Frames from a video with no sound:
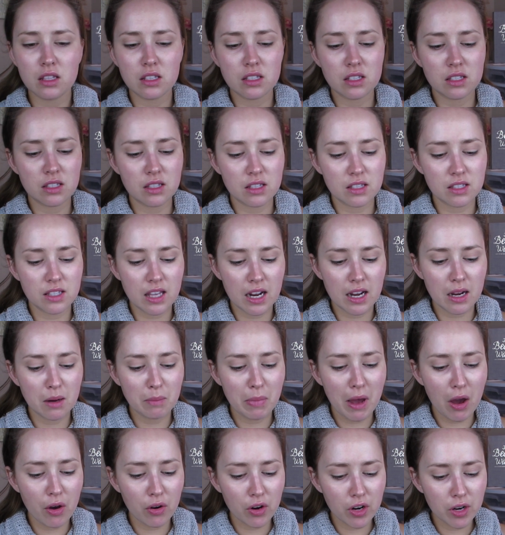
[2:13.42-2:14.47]
This is the
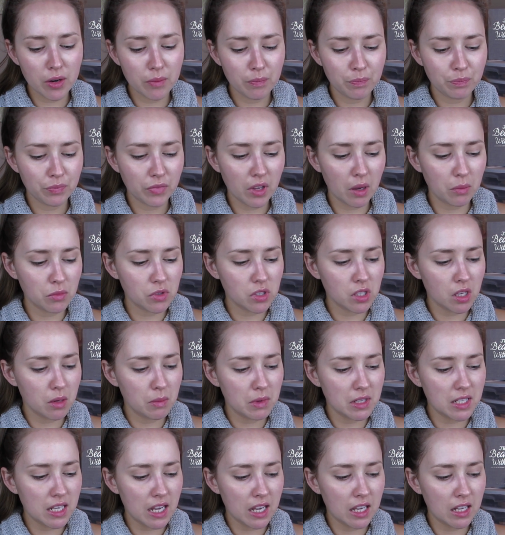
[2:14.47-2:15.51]
setting powder. I'm just going
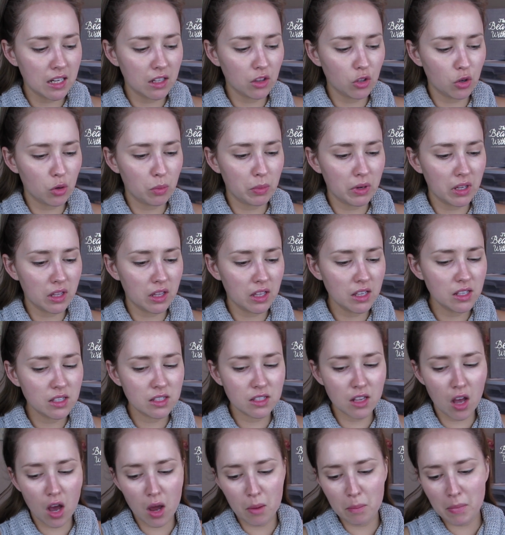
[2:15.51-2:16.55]
to be taking a little bit of
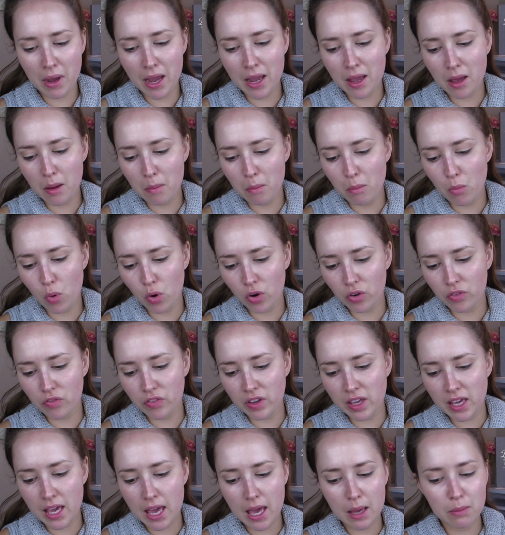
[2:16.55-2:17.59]
this on my
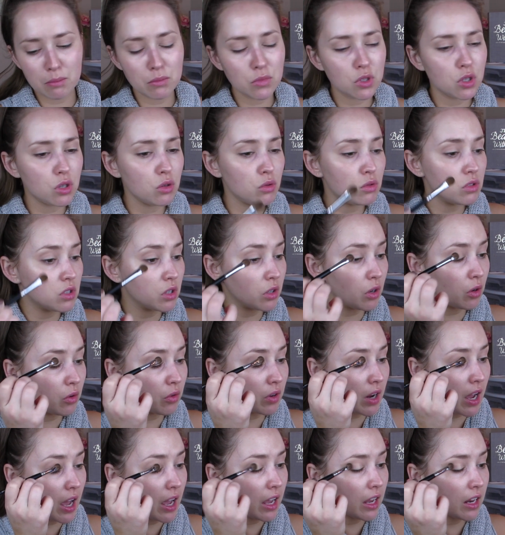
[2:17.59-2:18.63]
Morphe
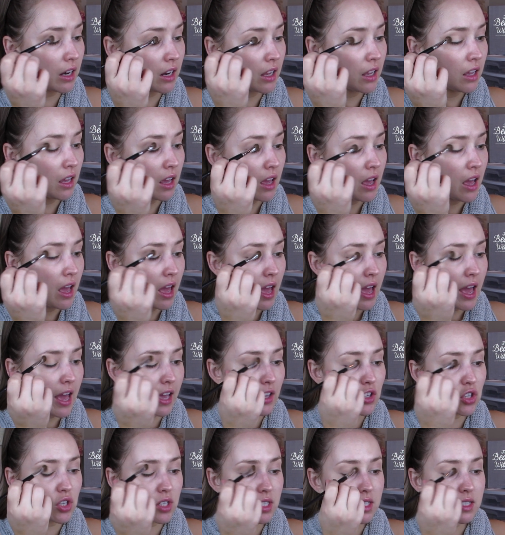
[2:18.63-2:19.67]
M209
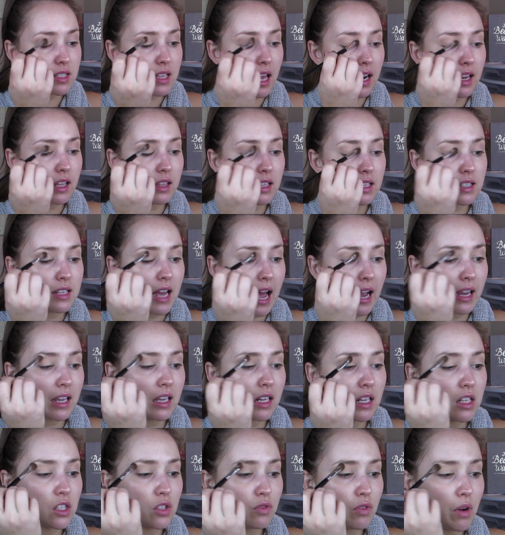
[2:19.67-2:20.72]
and just setting the
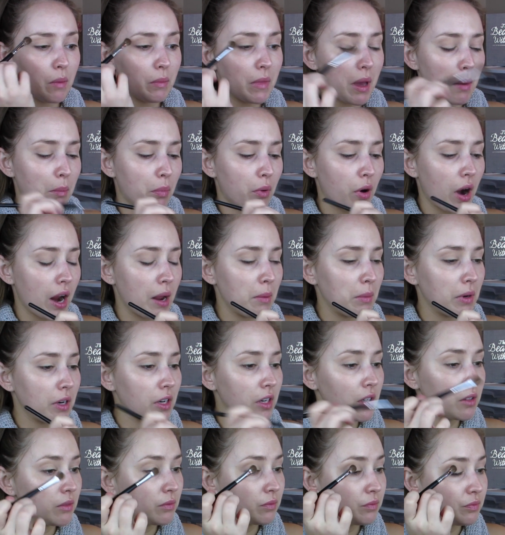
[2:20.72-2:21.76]
tackiness from that
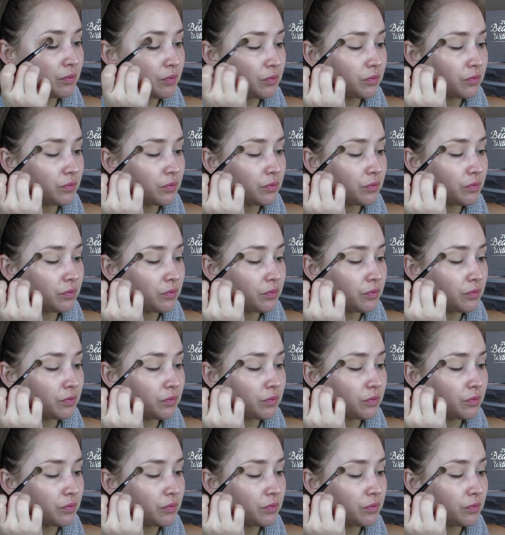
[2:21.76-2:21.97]
primer.